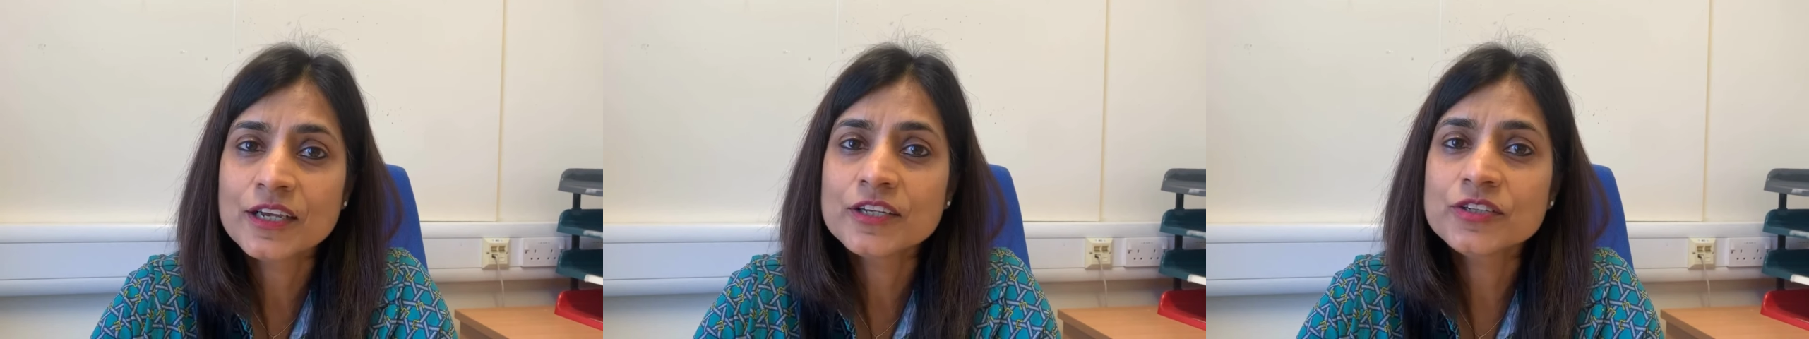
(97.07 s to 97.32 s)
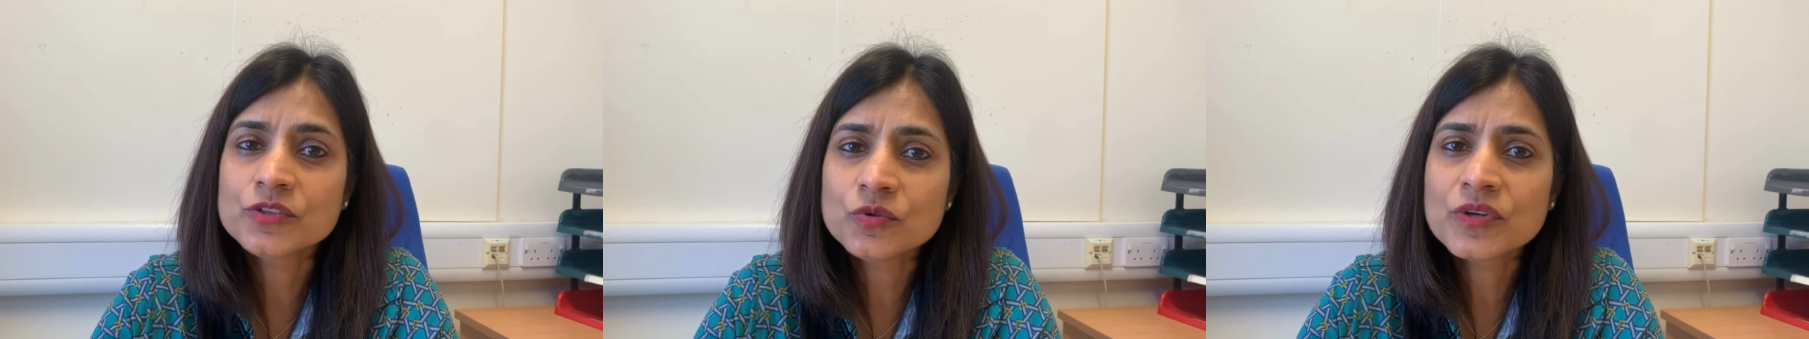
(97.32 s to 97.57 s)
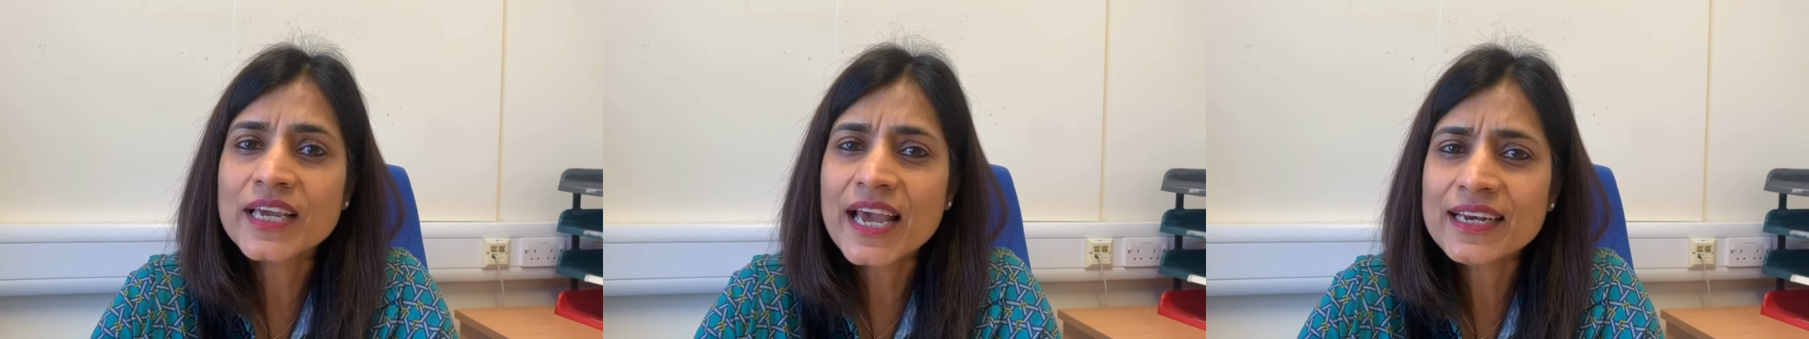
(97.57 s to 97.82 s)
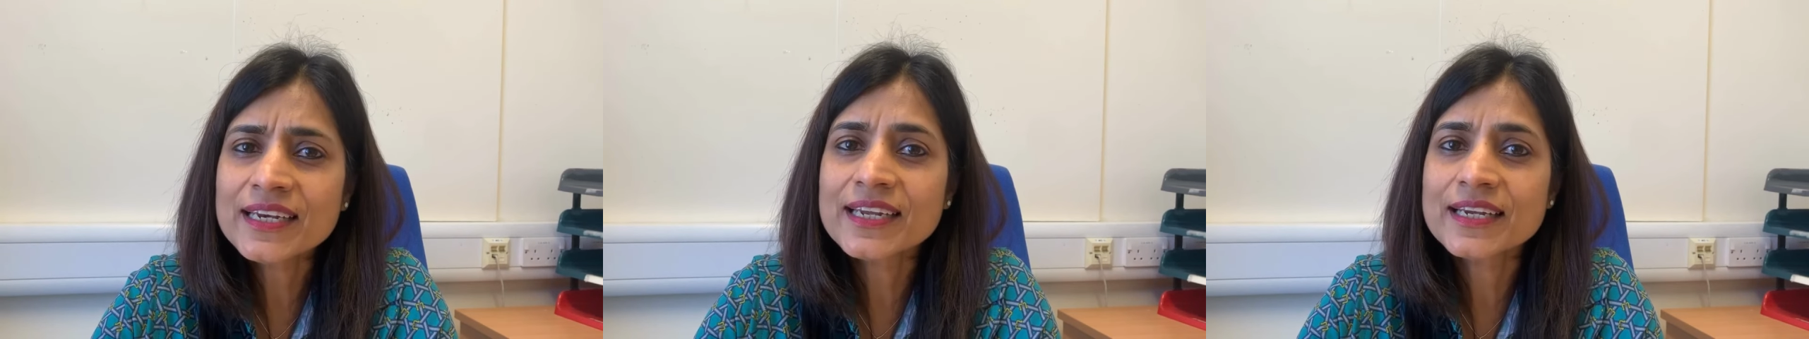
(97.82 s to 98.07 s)
you
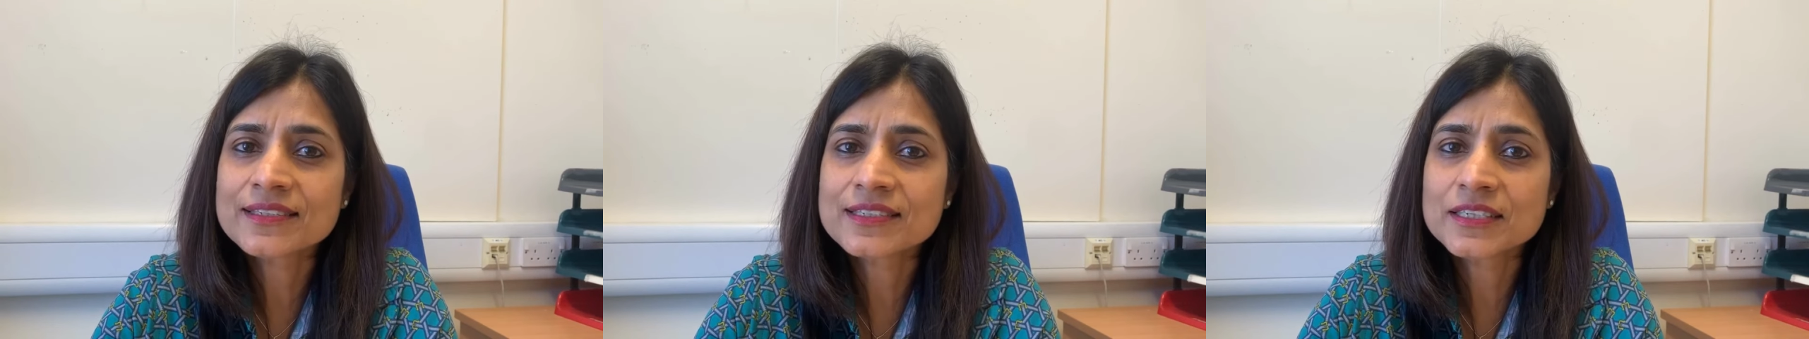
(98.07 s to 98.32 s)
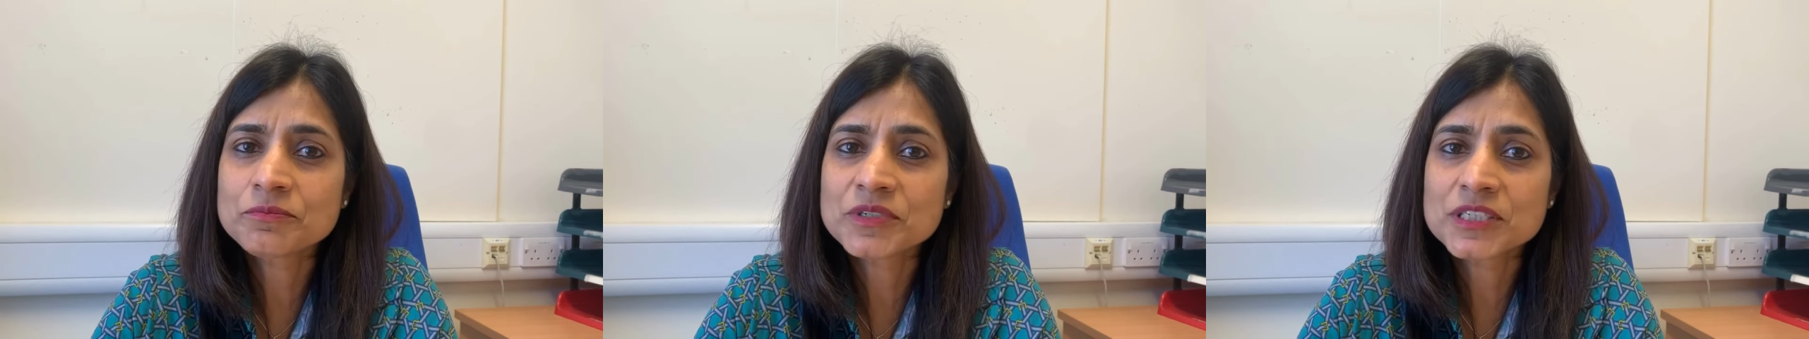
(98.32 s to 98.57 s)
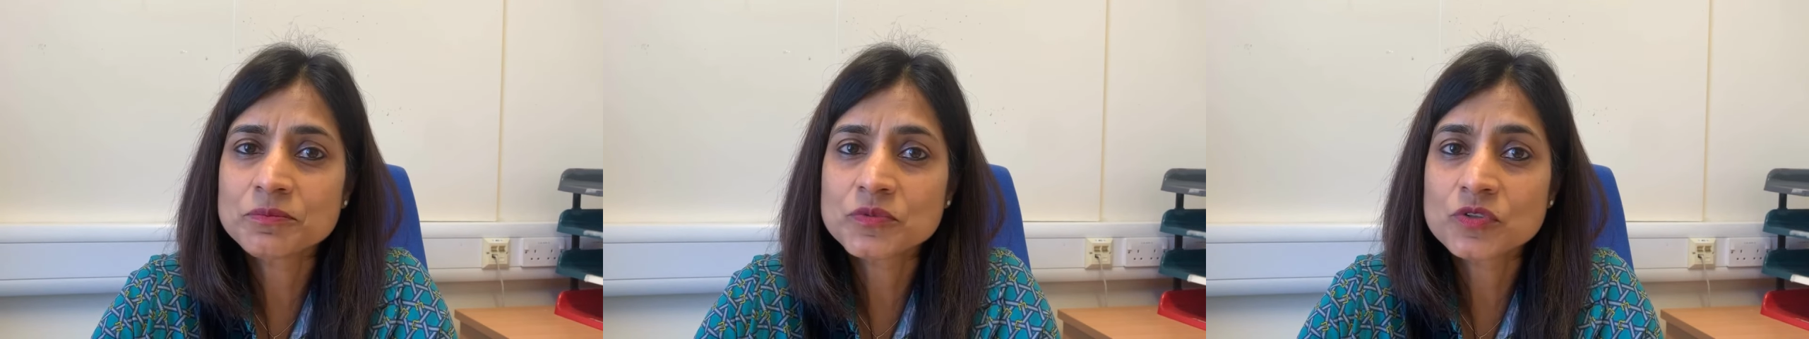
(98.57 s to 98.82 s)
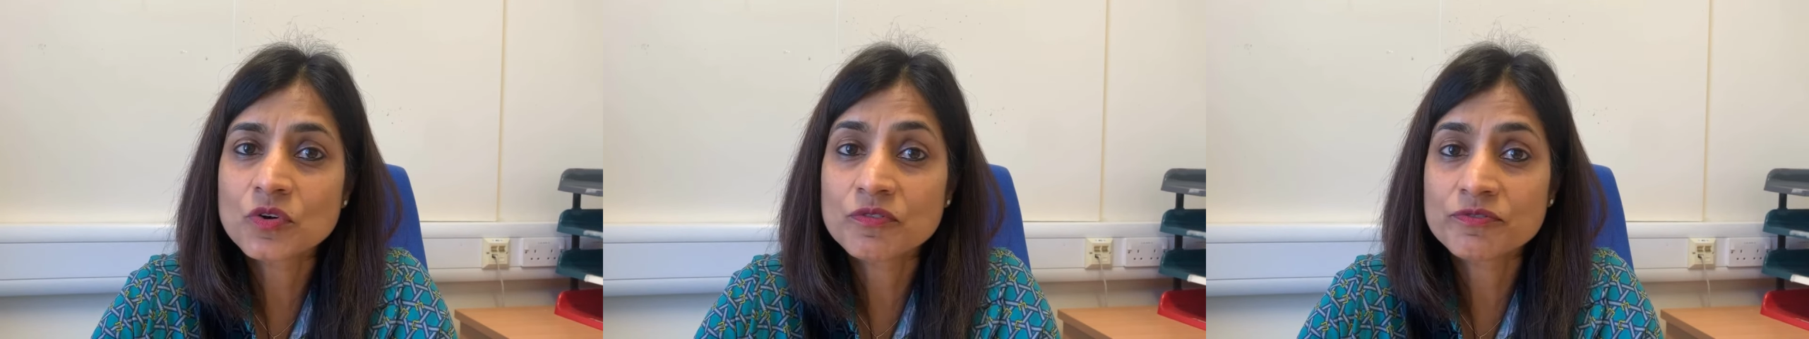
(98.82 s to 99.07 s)
can get
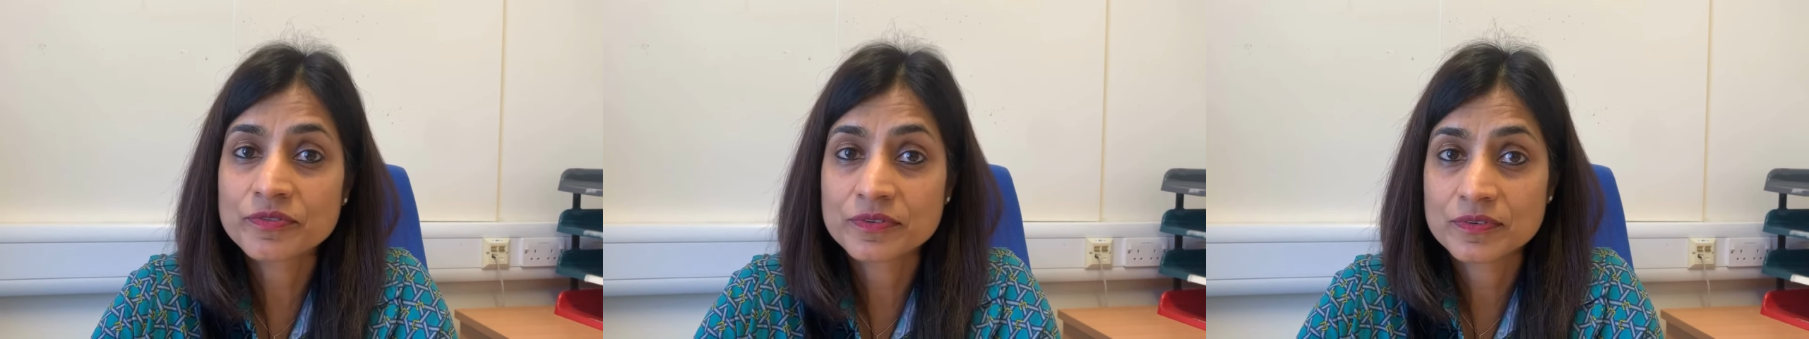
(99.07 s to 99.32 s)
symptoms of